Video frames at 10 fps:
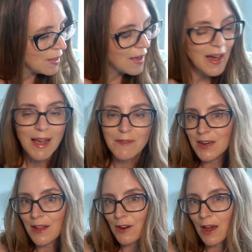I have
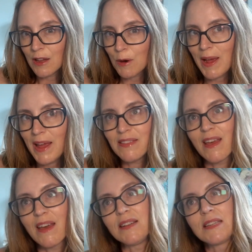another colorway
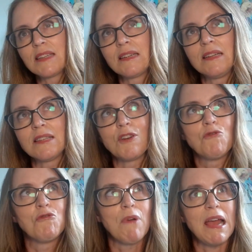that is a
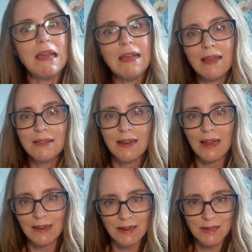gray that
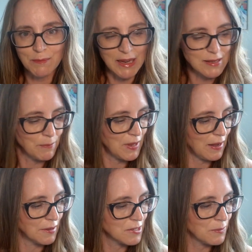I'd like to make something
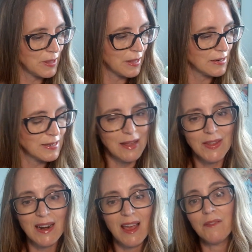else with it. And
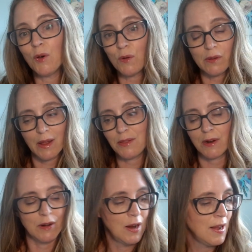then I have a whole
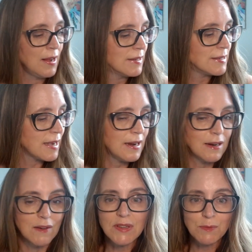other skein
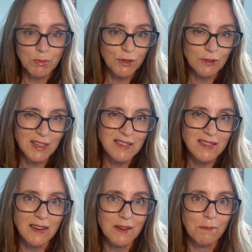of this blue because
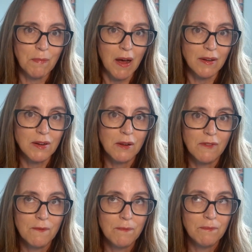I bought
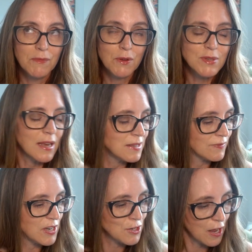2 skeins
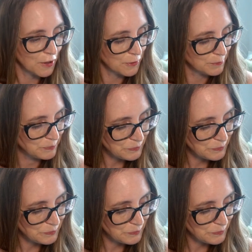of each color.